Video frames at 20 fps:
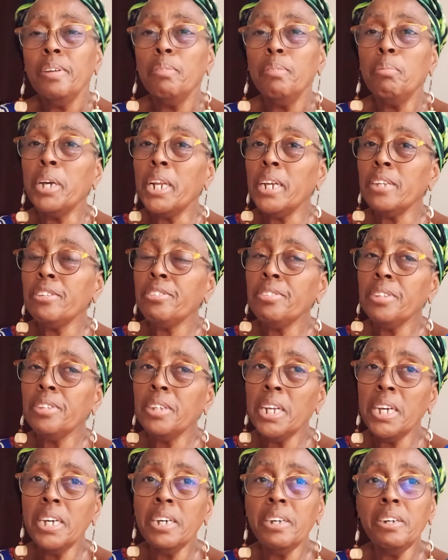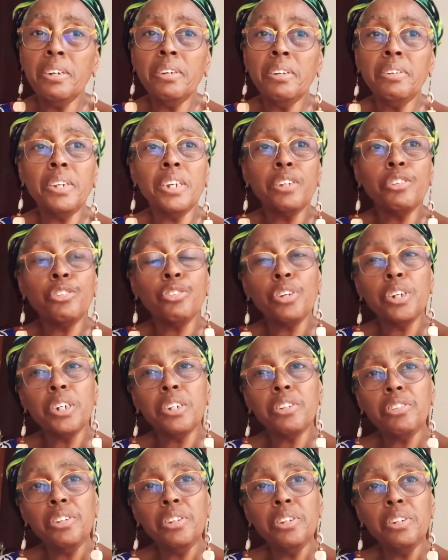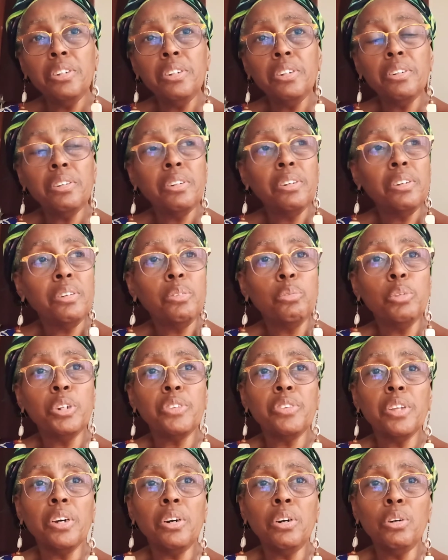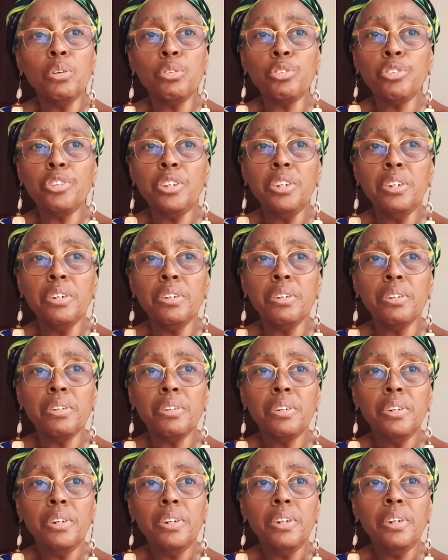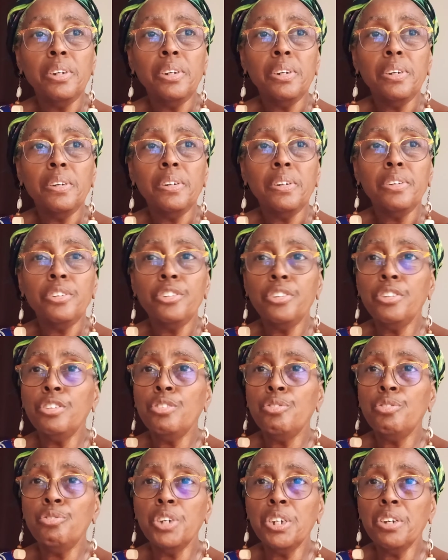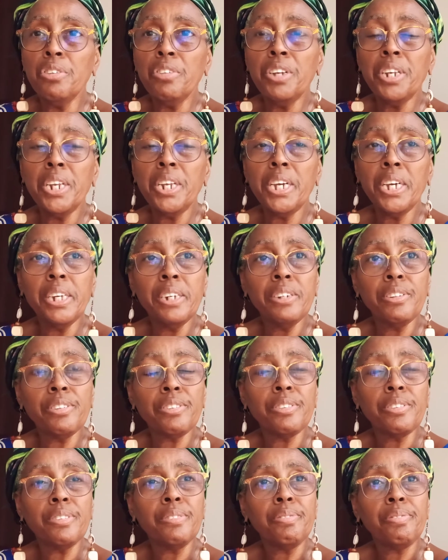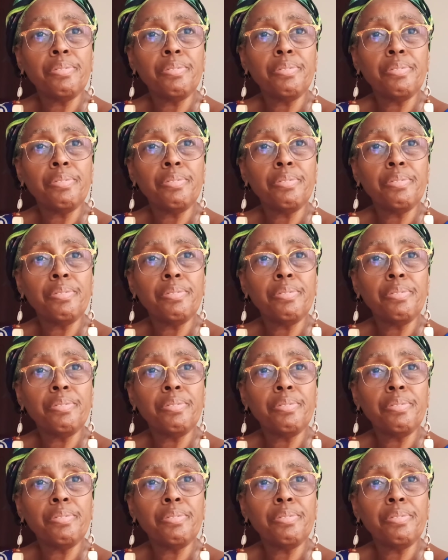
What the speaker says: But I sit down, I drink tea with the host here. She's very nice.